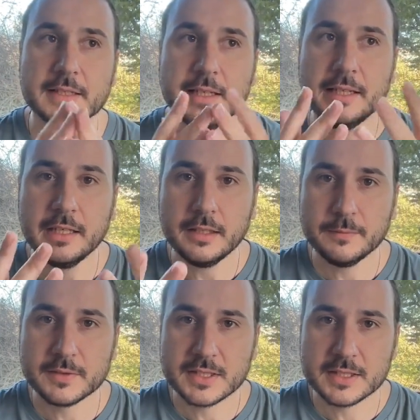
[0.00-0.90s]

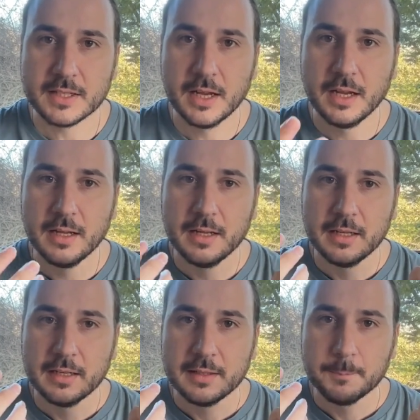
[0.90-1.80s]
leaves
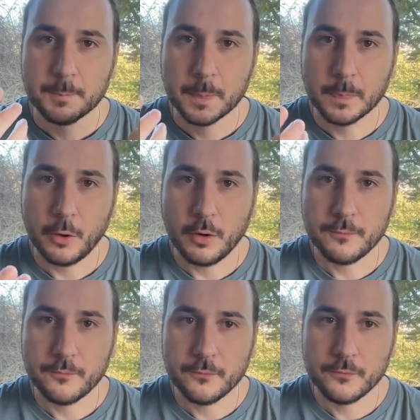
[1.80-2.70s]

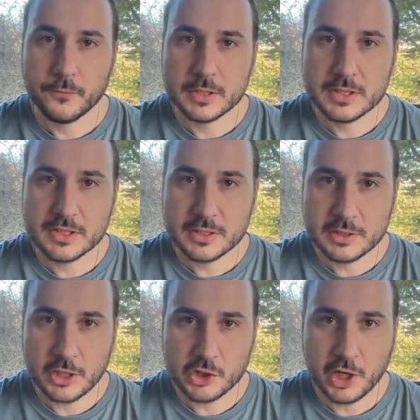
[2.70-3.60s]
of
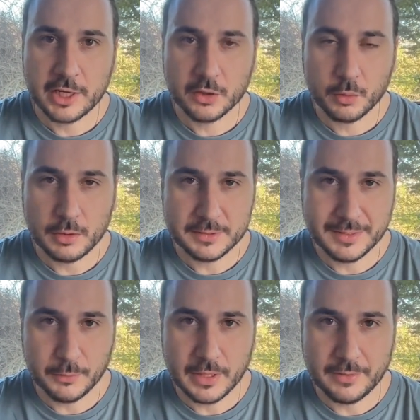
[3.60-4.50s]
such higher quality
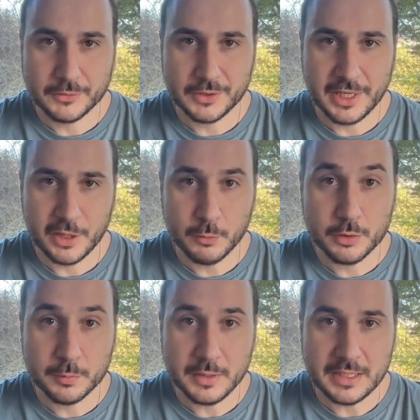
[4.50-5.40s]
that we have today
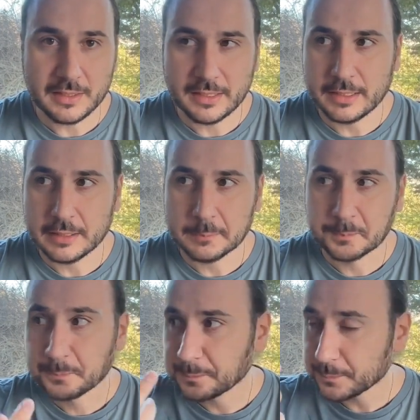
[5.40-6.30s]
will be
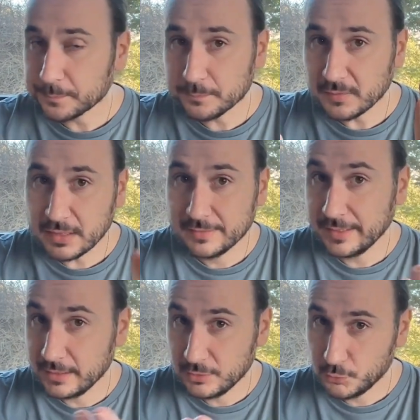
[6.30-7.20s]
in
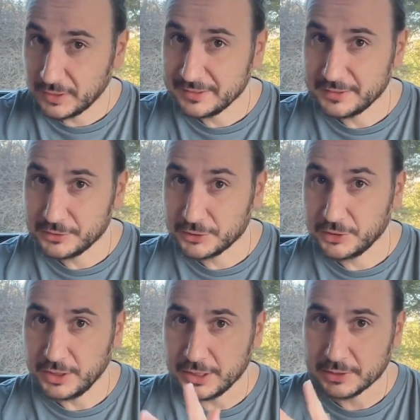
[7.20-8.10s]
10, 20,
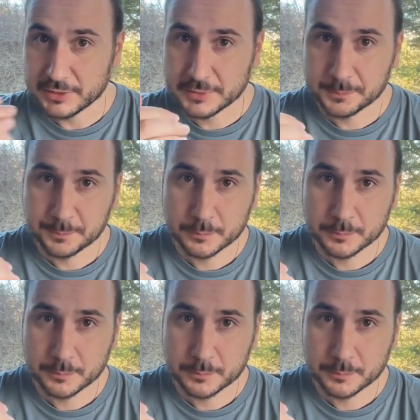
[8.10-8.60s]
30 years.